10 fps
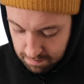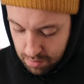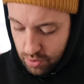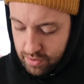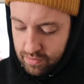
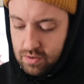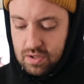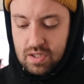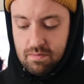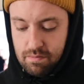both of
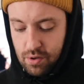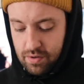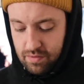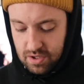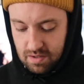
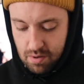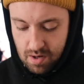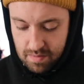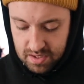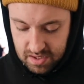those
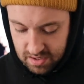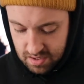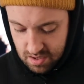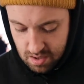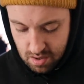compartments
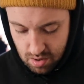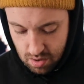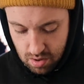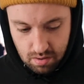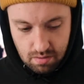
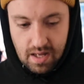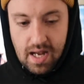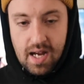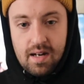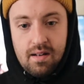
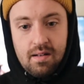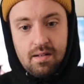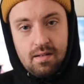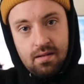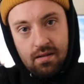had
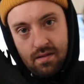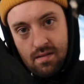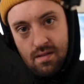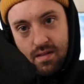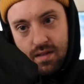
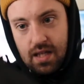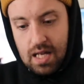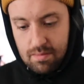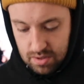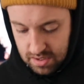the
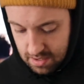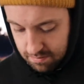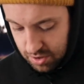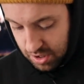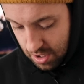cables in them.
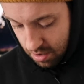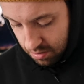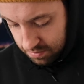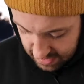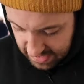
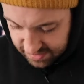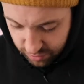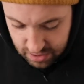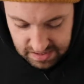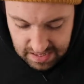So that's
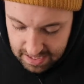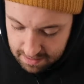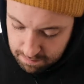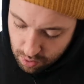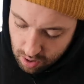for the
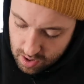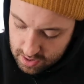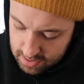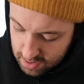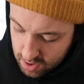second
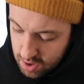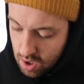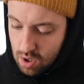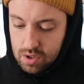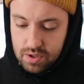part. It is
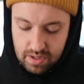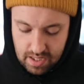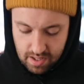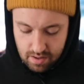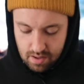all
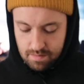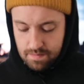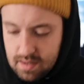together.